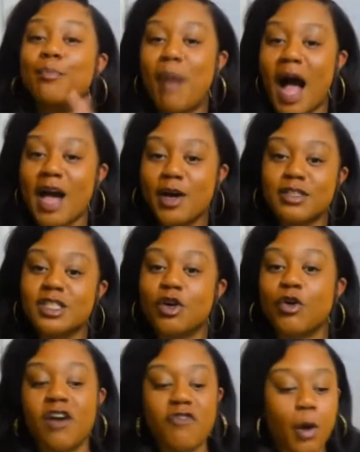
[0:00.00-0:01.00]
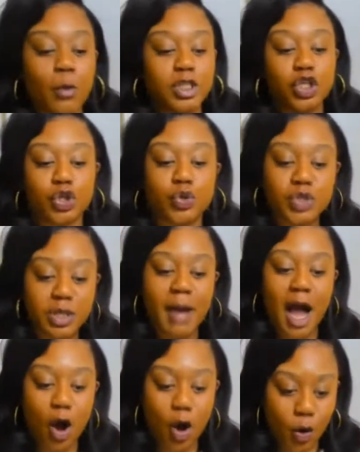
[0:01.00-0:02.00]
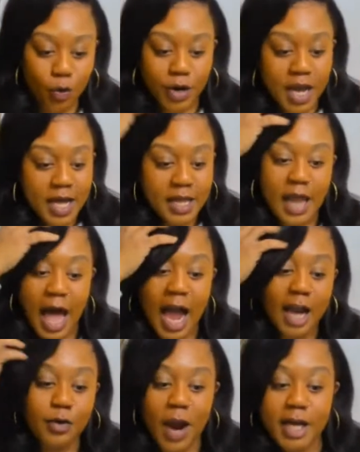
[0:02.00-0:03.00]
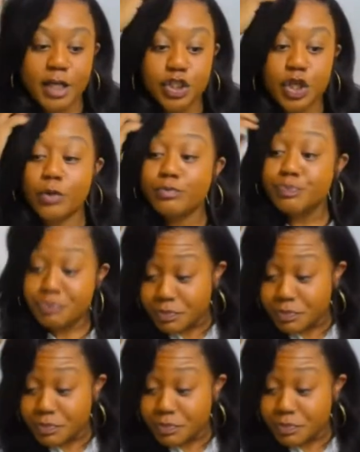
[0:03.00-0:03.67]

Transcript: BioSilk if I wasn't using my own line, right? So